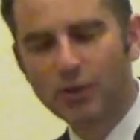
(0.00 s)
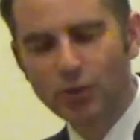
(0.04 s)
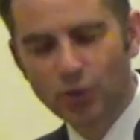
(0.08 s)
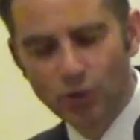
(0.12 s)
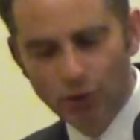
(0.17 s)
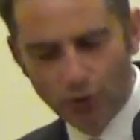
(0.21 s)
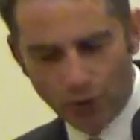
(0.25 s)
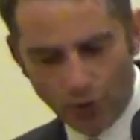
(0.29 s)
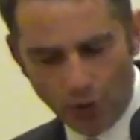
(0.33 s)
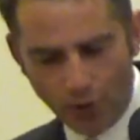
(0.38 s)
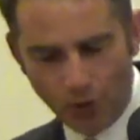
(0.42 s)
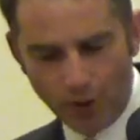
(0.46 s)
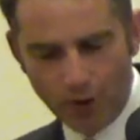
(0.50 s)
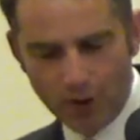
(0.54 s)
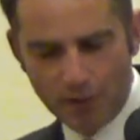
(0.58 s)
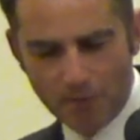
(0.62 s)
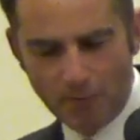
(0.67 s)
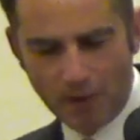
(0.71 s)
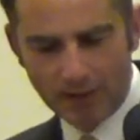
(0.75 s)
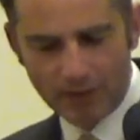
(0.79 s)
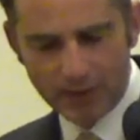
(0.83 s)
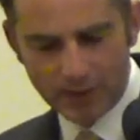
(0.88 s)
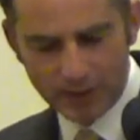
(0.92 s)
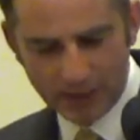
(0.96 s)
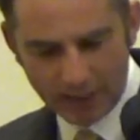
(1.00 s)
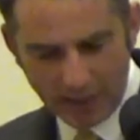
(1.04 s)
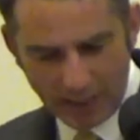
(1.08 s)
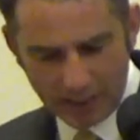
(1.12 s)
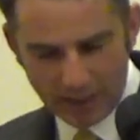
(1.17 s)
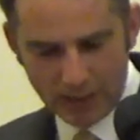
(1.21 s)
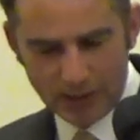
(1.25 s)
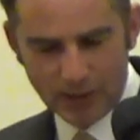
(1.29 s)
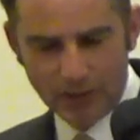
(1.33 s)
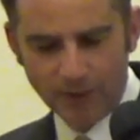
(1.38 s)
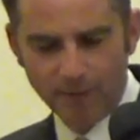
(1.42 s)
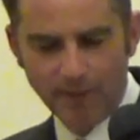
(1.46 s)
joy, my
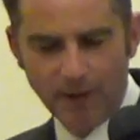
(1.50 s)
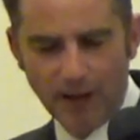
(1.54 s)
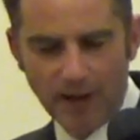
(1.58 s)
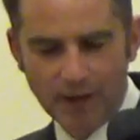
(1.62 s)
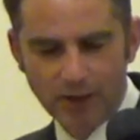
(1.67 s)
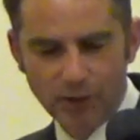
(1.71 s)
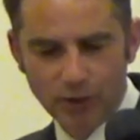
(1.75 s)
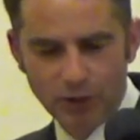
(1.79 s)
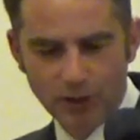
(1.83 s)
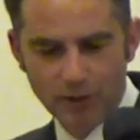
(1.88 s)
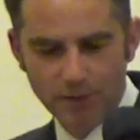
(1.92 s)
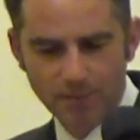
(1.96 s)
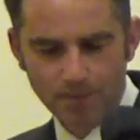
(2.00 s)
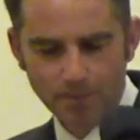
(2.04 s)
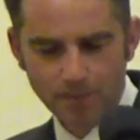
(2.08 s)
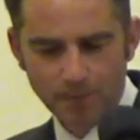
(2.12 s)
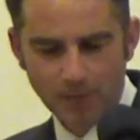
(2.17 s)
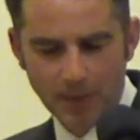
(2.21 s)
satisfaction.